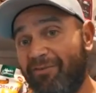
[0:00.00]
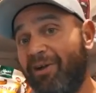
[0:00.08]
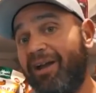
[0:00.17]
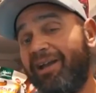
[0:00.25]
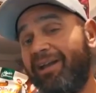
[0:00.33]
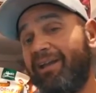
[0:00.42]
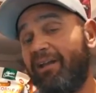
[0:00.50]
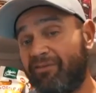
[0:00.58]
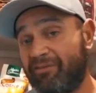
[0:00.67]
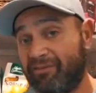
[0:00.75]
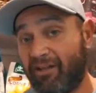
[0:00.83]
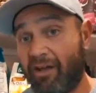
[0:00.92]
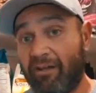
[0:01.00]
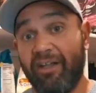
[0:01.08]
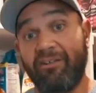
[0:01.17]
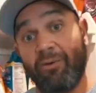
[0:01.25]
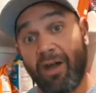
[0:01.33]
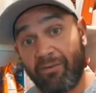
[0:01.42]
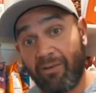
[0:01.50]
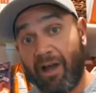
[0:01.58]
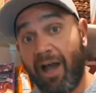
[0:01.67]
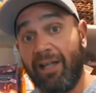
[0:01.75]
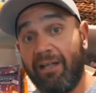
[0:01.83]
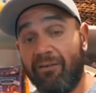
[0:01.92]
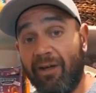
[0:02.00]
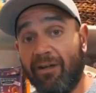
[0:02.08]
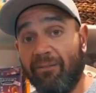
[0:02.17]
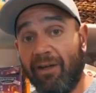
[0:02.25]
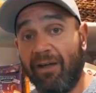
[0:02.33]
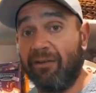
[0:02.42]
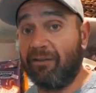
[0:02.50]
We're not getting enough sun. That's why I highly recommend